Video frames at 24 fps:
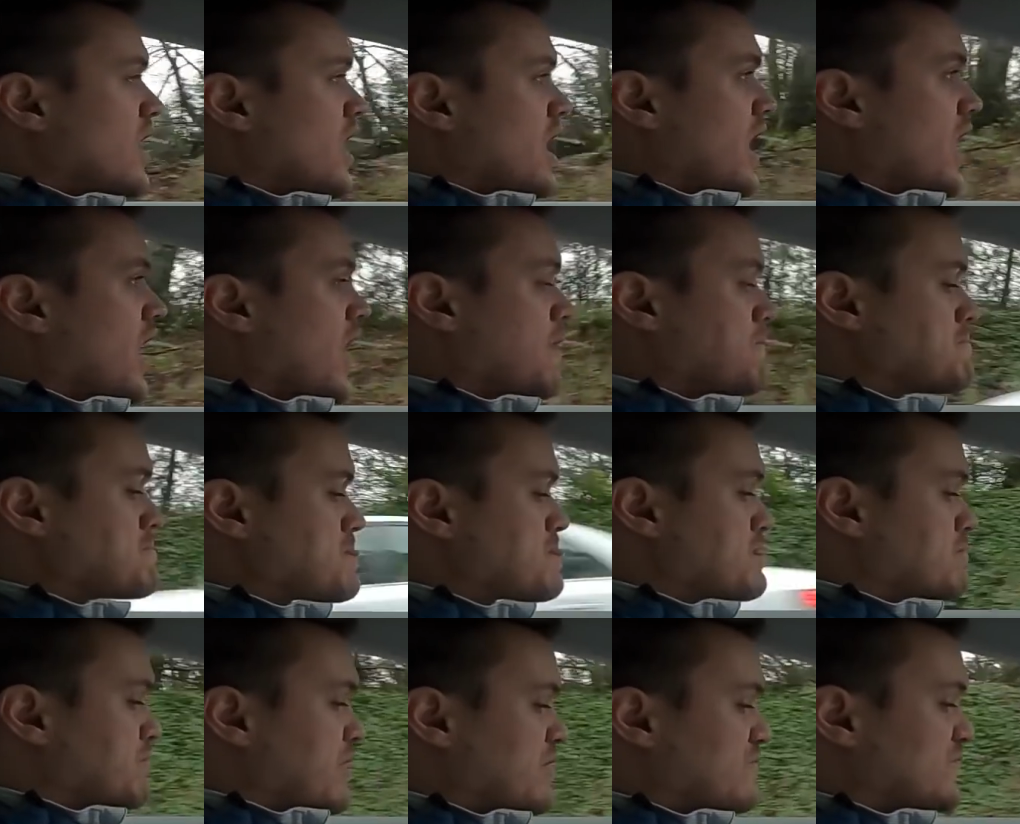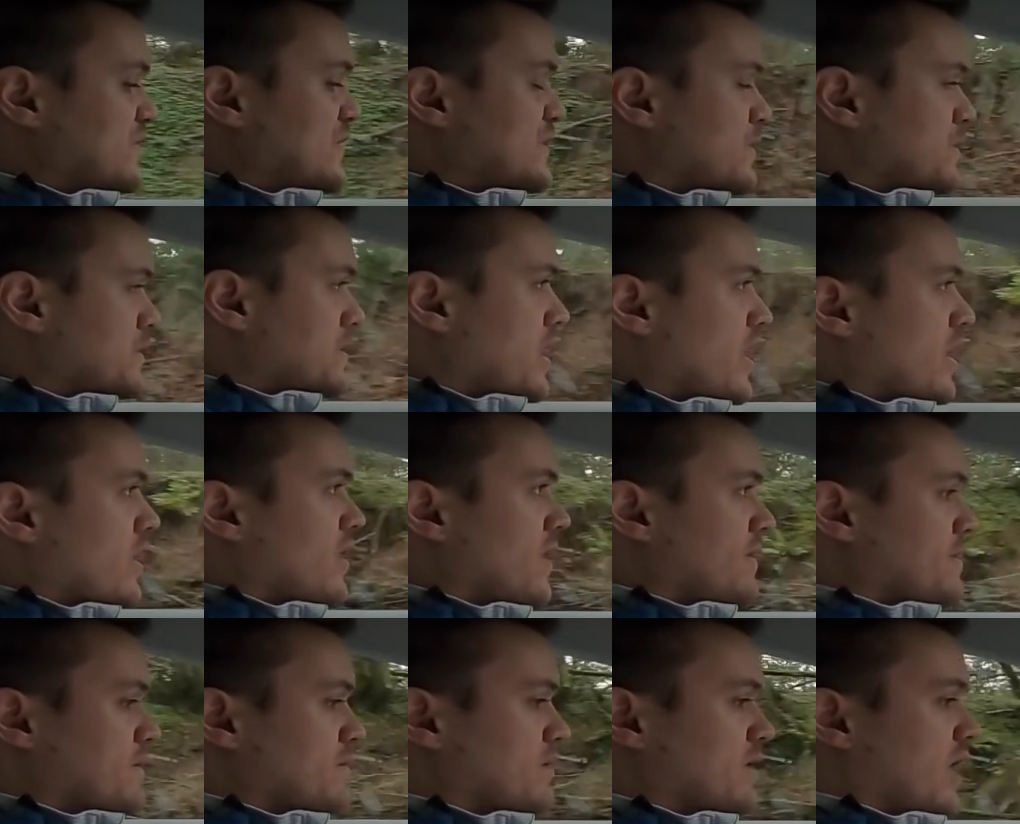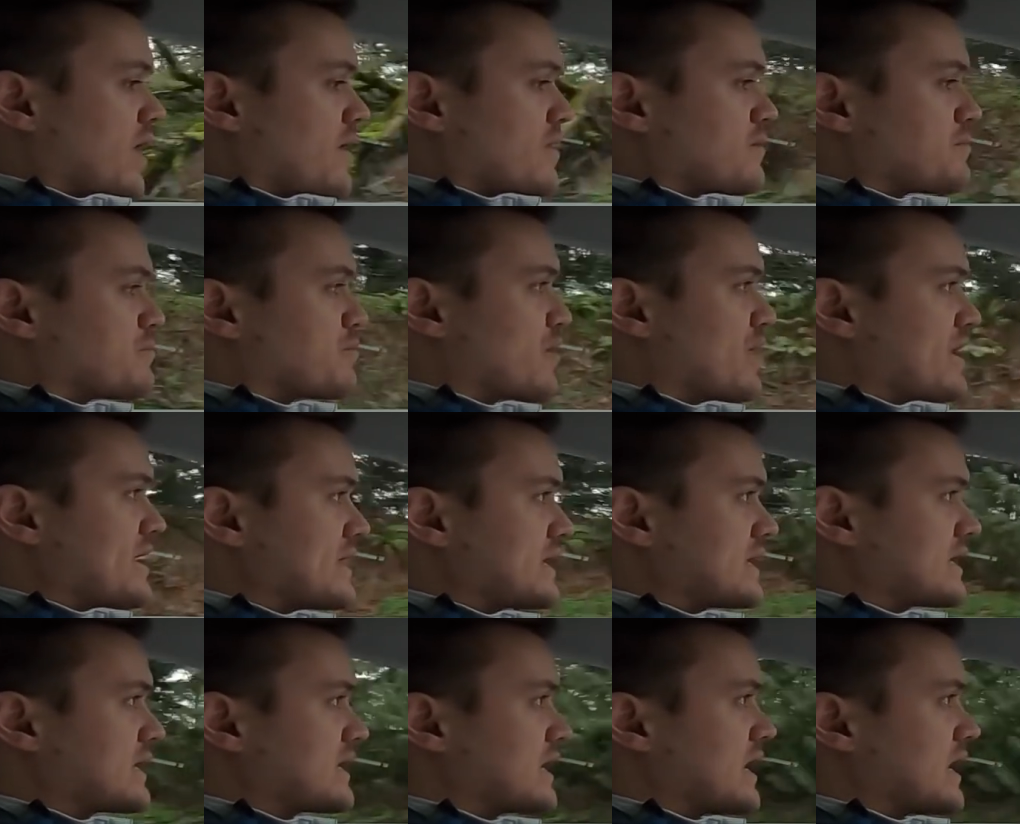are not on the brake.